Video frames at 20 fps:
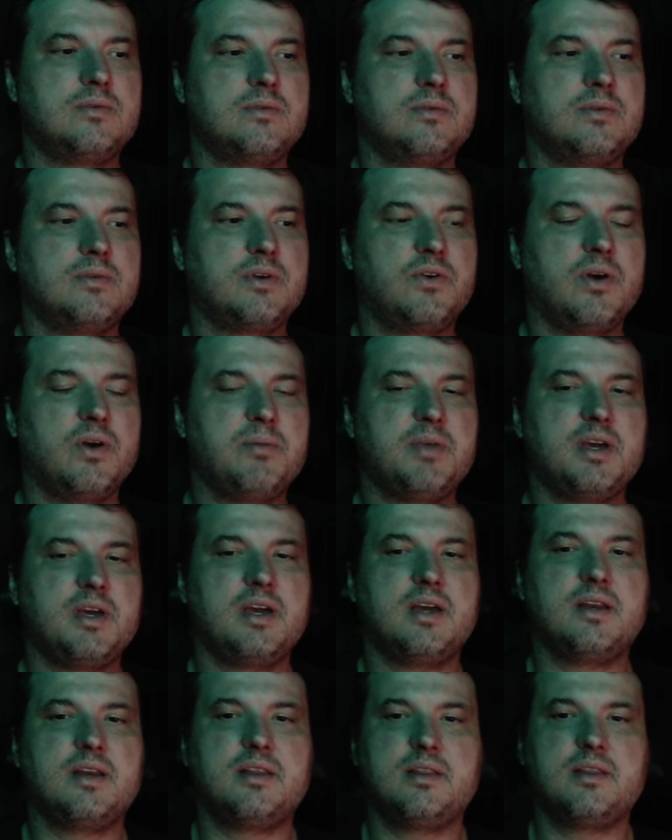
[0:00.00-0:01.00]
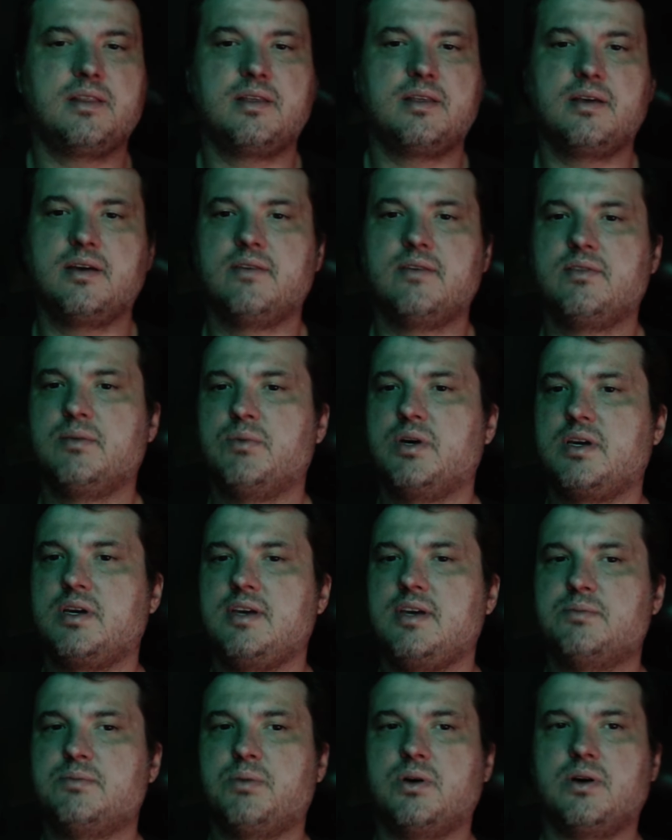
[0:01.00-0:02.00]
grab the hand of the
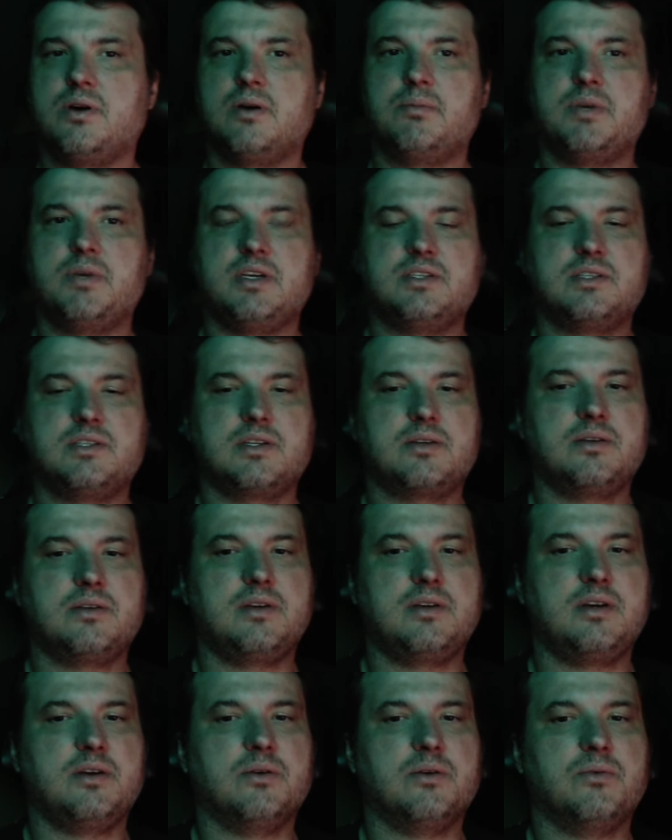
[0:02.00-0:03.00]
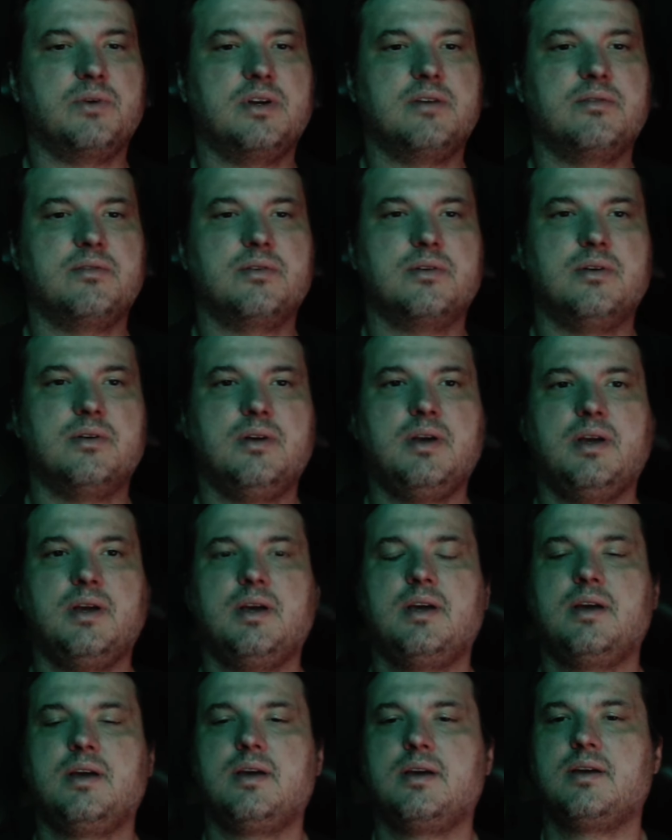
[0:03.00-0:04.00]
monkey's paw basically, or whatever.
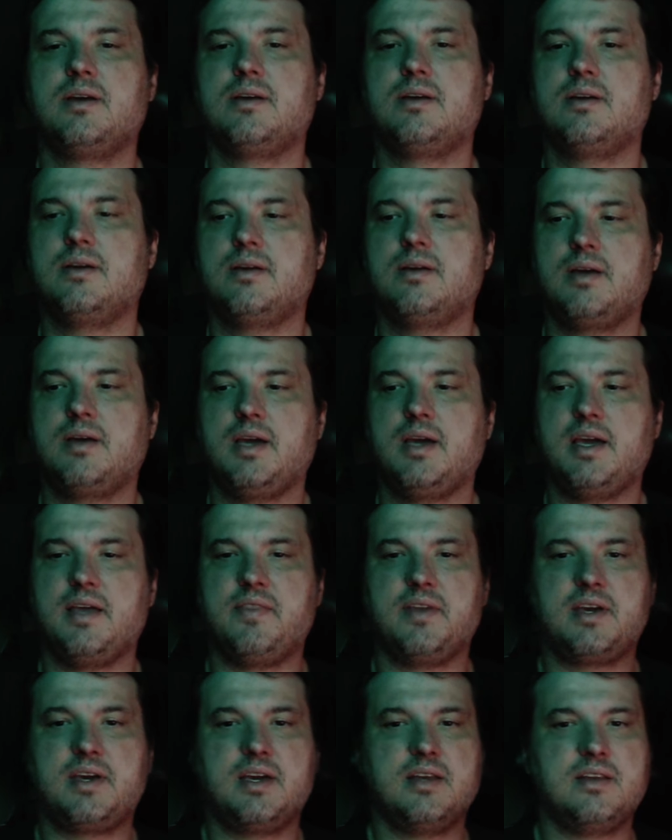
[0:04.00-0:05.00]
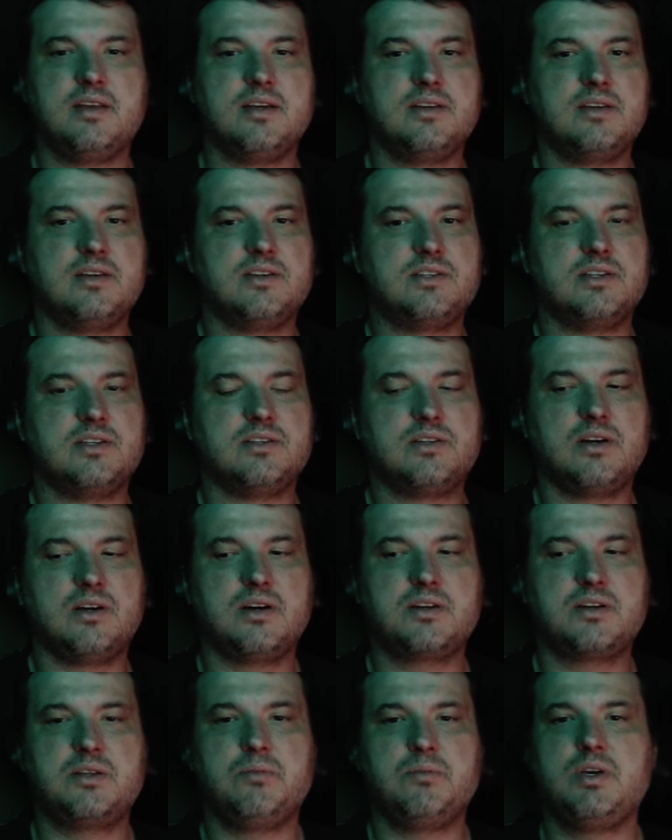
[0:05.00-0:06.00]
And the kid that says
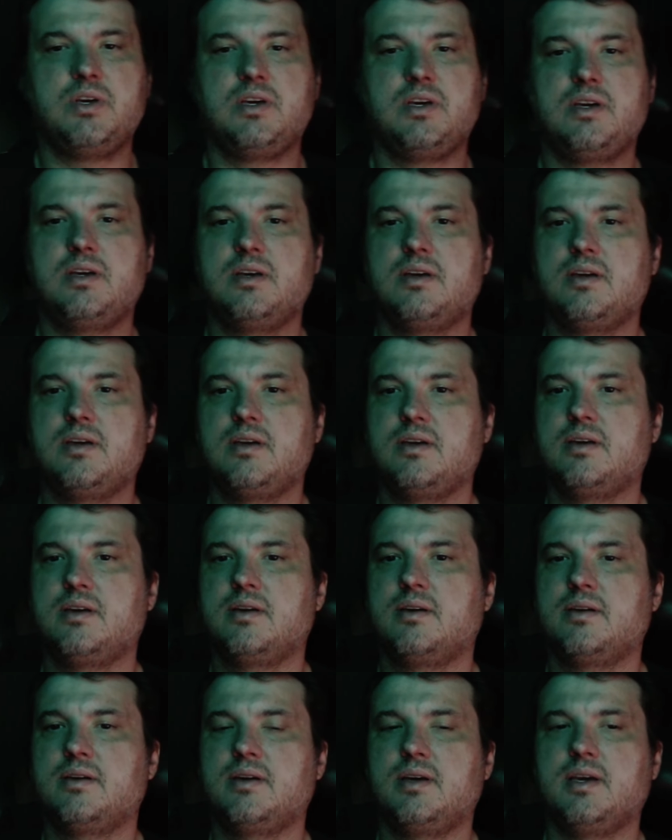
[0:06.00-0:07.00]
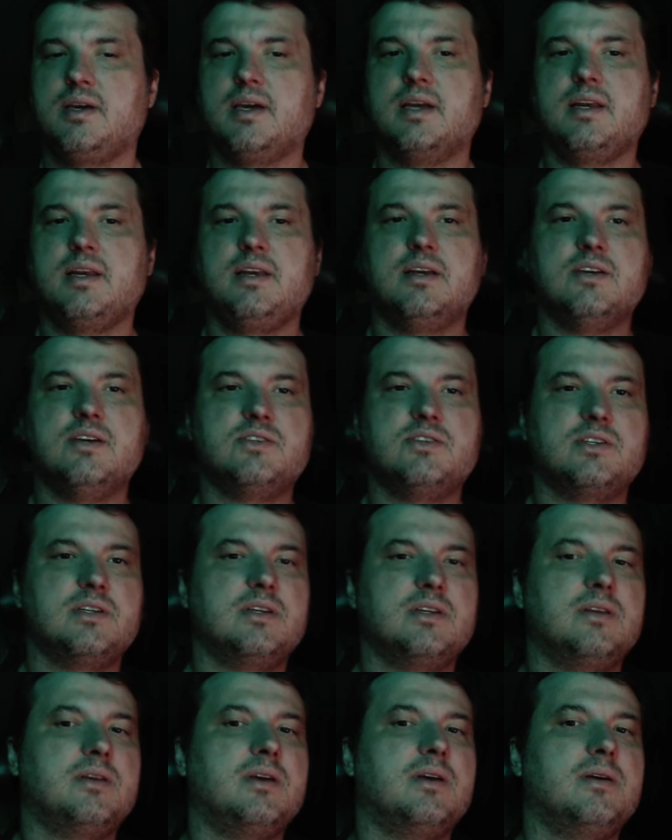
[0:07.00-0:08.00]
talk to me, and he does
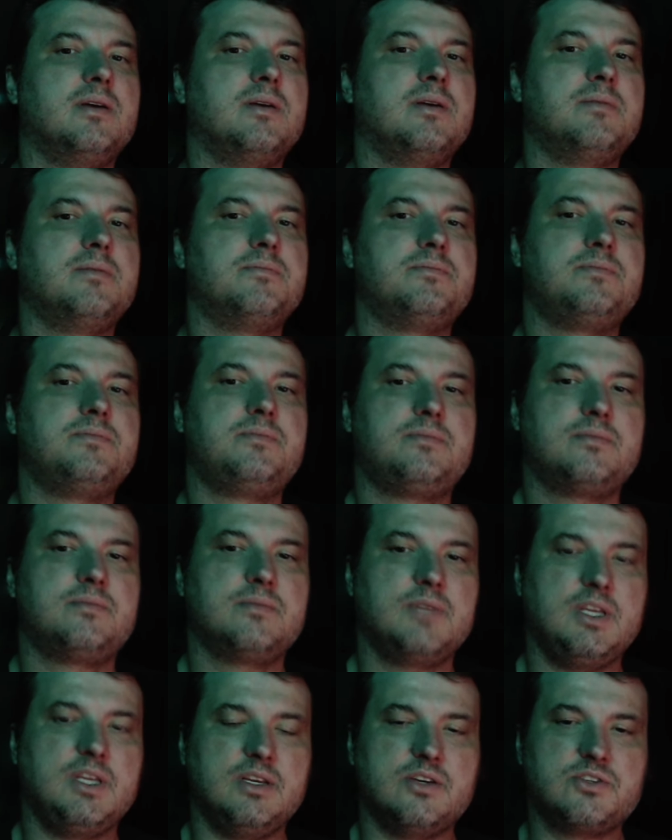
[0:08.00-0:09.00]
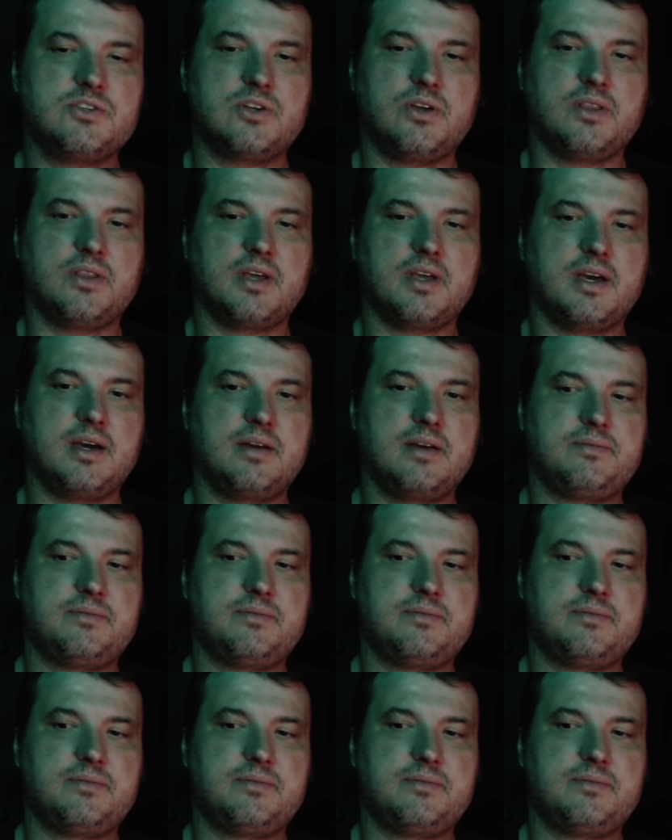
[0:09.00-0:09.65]
it. He does all that,